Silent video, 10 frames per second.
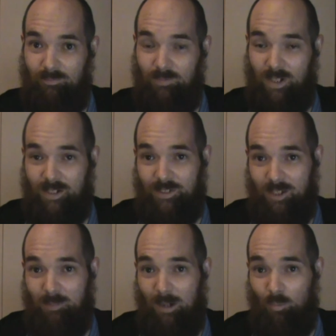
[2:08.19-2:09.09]
like I
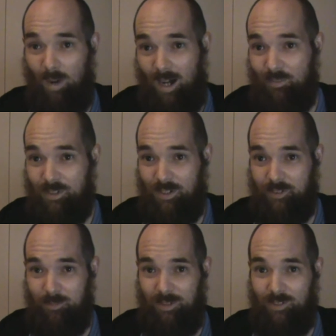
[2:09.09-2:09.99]
said, my wife has
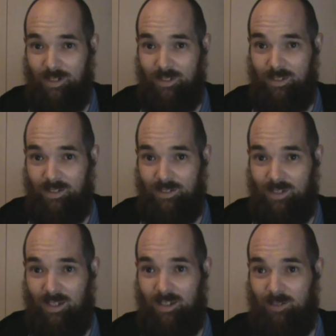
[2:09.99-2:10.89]
also been drinking this,
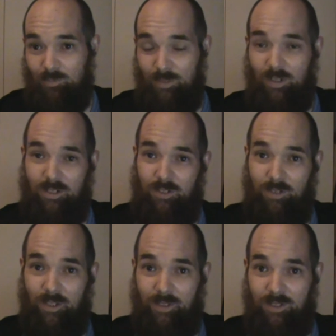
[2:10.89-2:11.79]
and we've got two
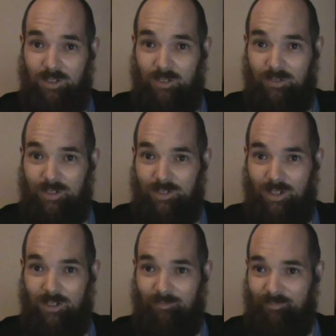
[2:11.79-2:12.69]
healthy children,
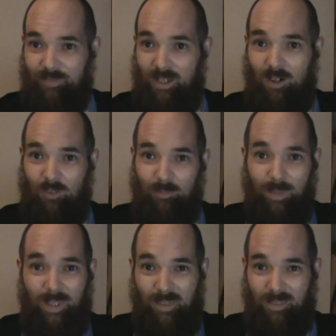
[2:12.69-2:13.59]
so the whole
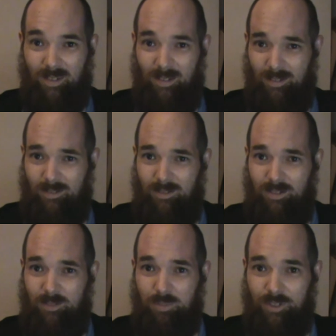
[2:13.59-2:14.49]
myth that
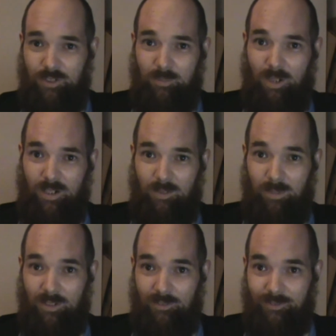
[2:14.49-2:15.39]
it depletes your body of
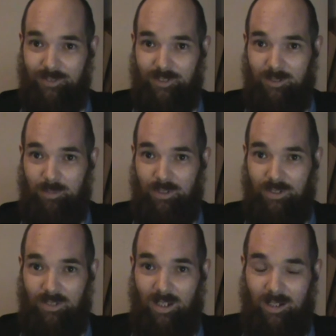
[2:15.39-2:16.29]
minerals is a
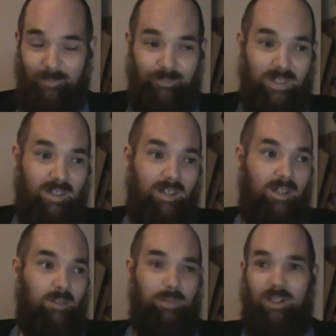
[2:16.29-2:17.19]
complete lie.
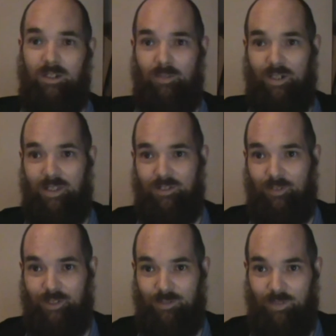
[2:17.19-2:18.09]
But anyway, that's not
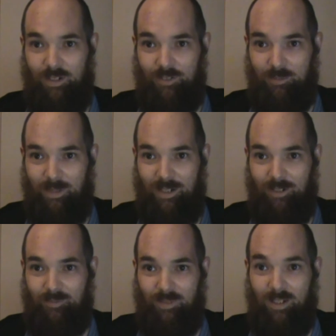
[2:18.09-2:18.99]
what this video is
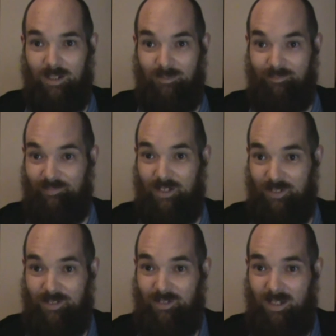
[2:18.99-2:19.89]
about,
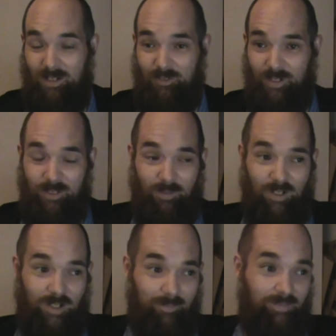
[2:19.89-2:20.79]
other than I don't drink the
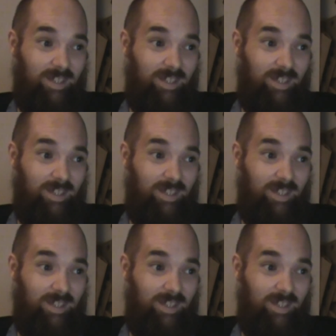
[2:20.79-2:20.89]
water.